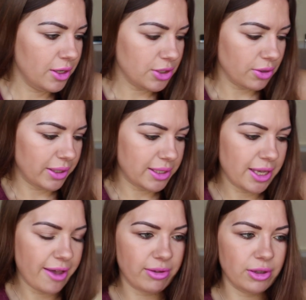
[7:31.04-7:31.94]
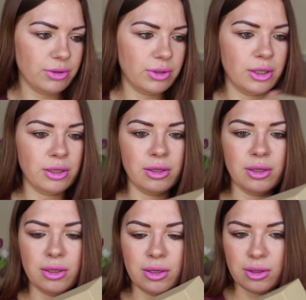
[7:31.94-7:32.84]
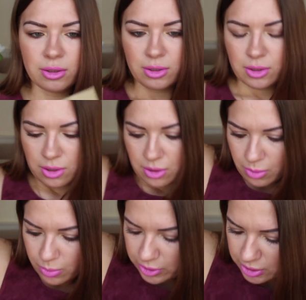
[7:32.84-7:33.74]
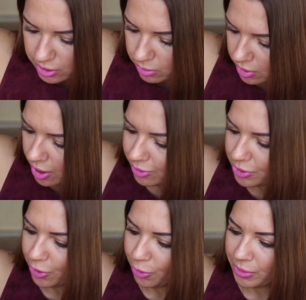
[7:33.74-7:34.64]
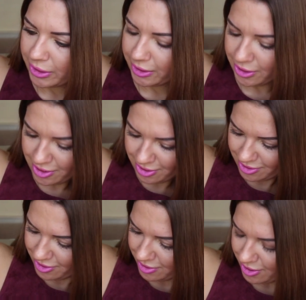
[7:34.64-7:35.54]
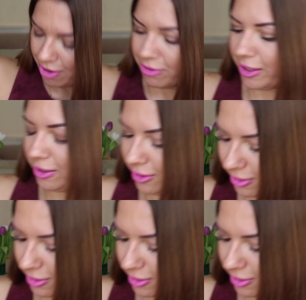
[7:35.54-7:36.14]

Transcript: So let's have a look. What is it? How do you open it? Okay.